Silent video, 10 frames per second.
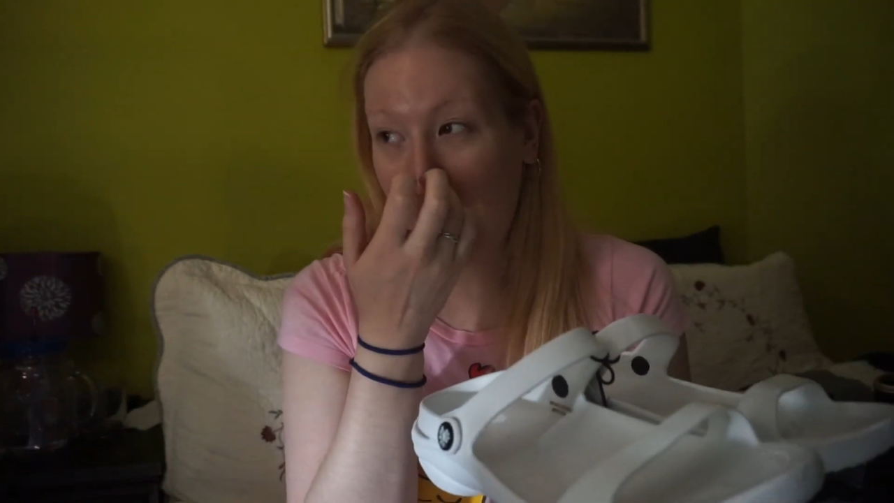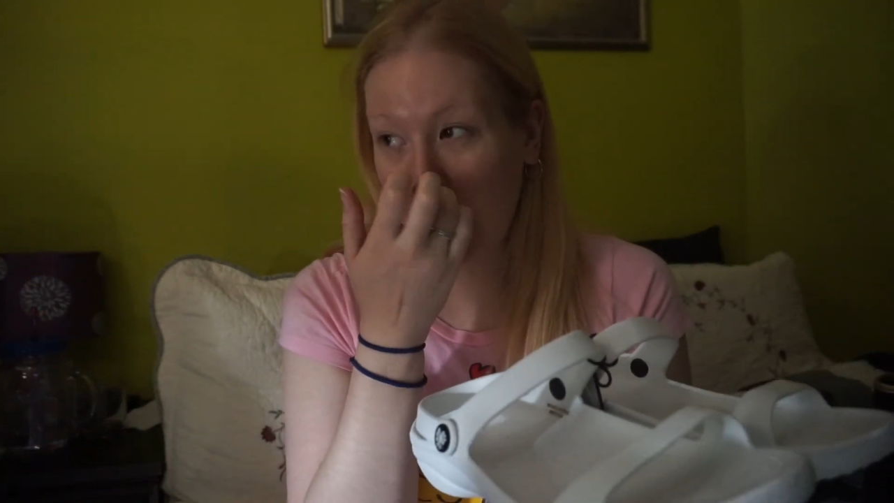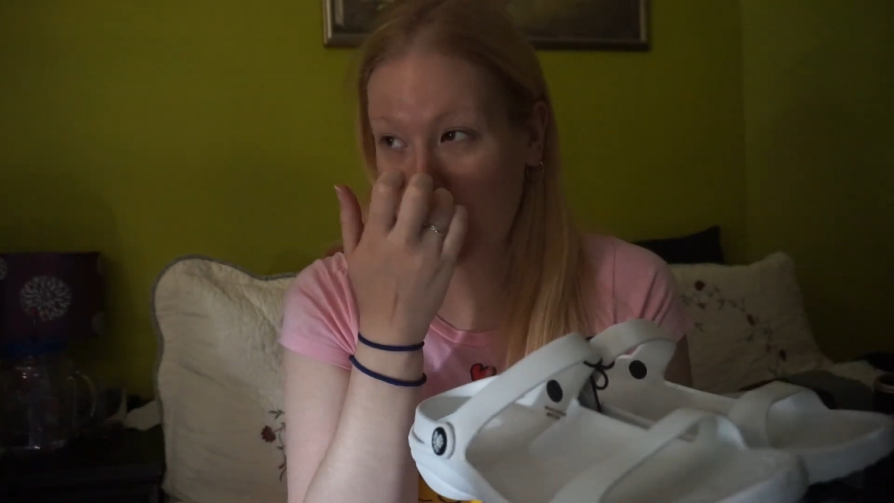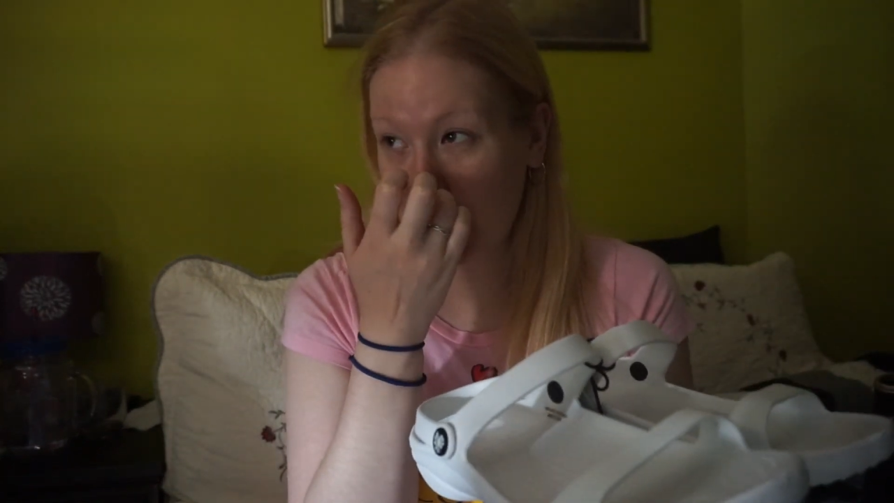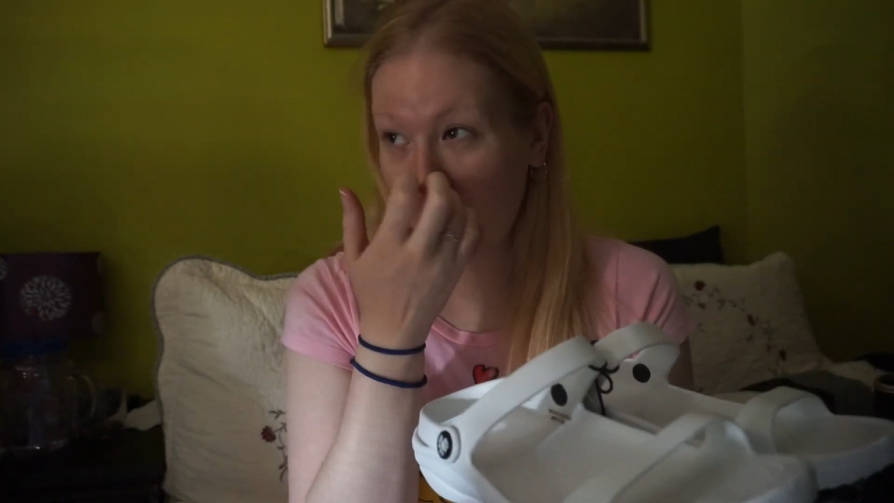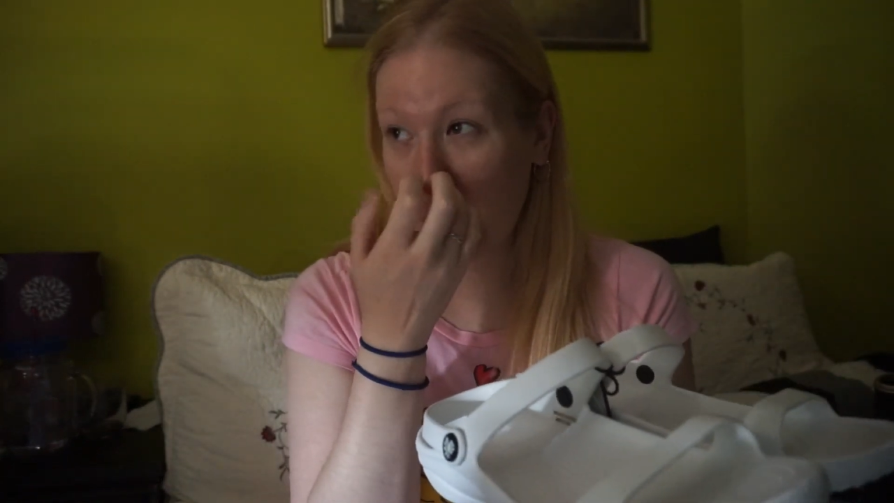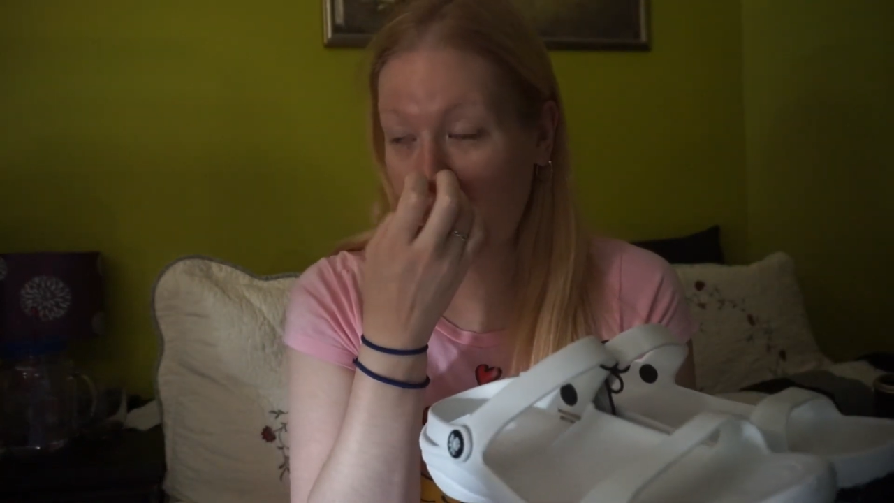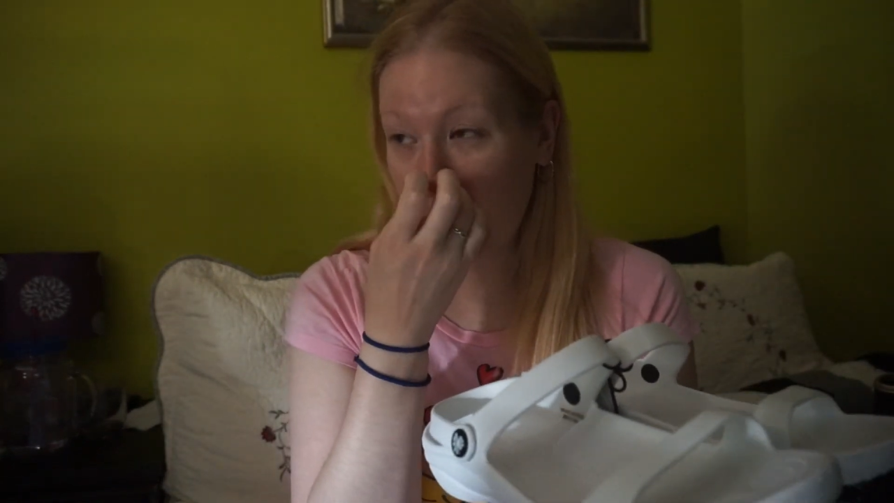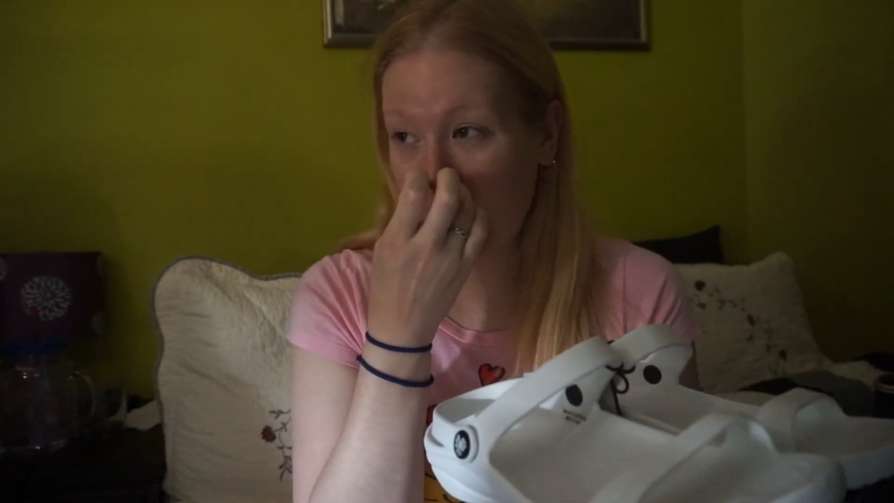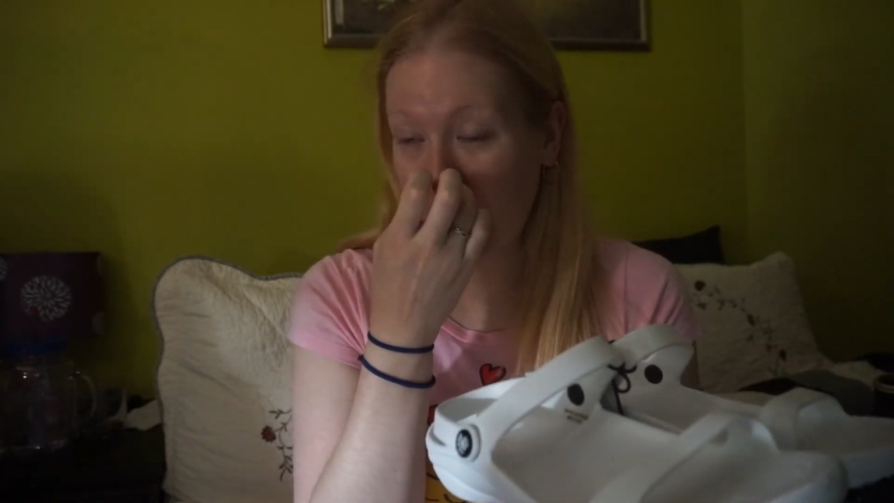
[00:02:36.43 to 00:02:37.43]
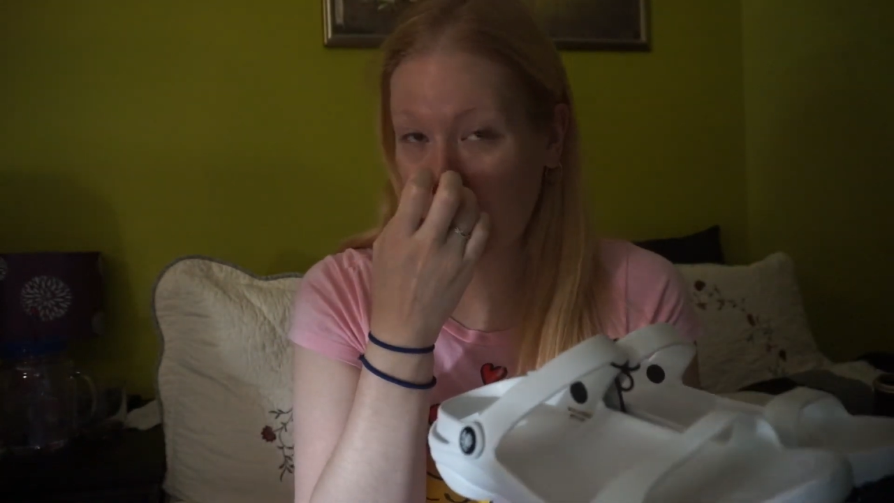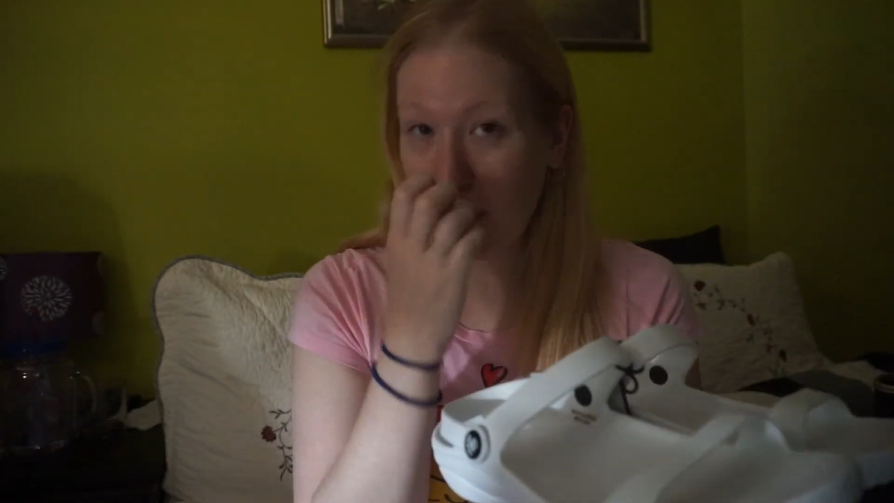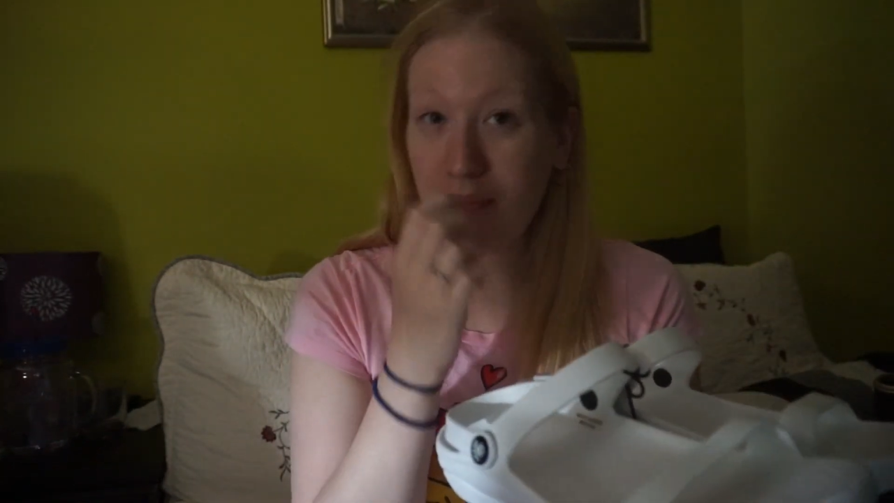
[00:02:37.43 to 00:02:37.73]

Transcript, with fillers: I shouldn't, you know,